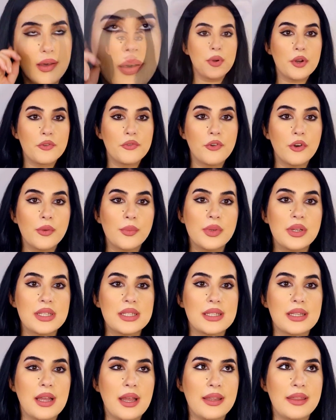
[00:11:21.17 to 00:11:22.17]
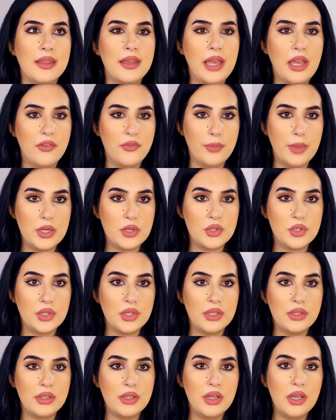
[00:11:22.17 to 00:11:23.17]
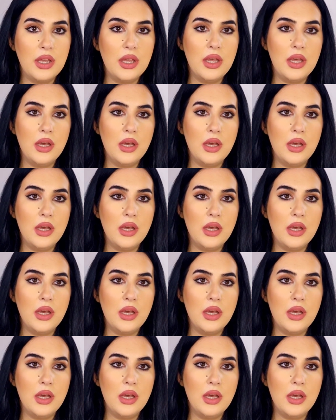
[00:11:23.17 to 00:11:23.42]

Performance, I think I've mentioned.